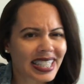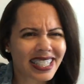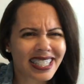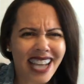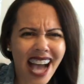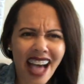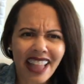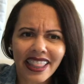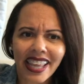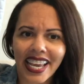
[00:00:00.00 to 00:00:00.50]
it's
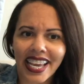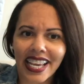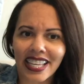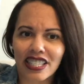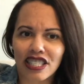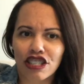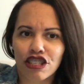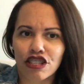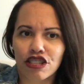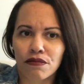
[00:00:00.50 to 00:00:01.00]
not like
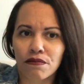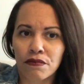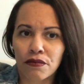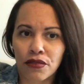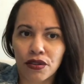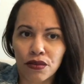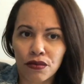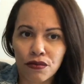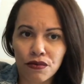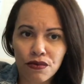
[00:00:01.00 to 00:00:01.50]
as
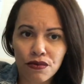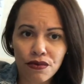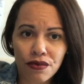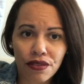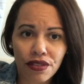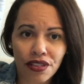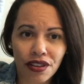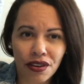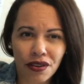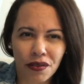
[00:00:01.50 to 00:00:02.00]
smooth
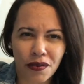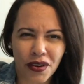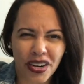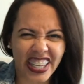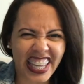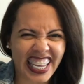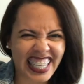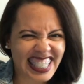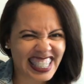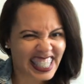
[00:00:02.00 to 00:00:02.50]
or
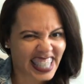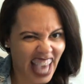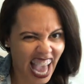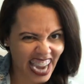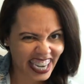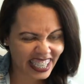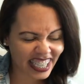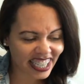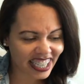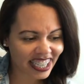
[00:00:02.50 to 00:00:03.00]
like
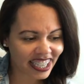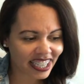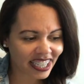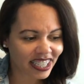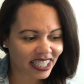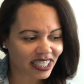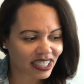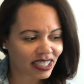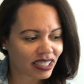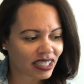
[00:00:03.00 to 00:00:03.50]

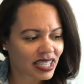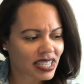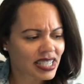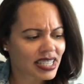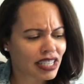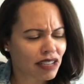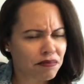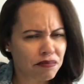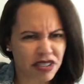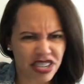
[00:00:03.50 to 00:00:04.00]

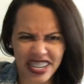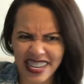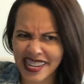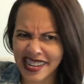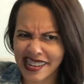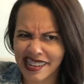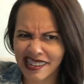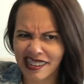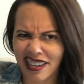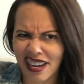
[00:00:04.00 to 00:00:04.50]

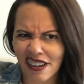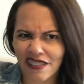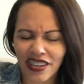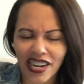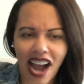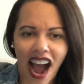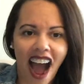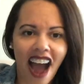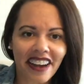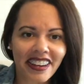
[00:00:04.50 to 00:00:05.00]
slippery of a
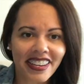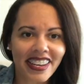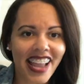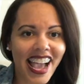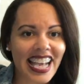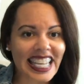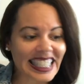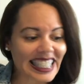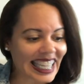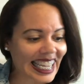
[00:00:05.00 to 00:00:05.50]
cotton
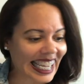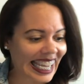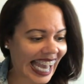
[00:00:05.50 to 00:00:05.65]
as like